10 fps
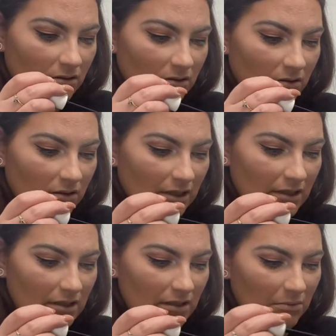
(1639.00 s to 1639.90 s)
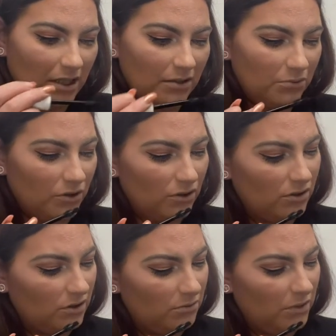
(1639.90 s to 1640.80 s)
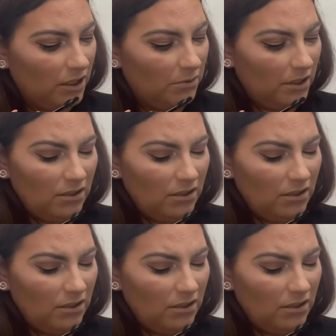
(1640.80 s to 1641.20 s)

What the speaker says: Unless is mine broken, maybe?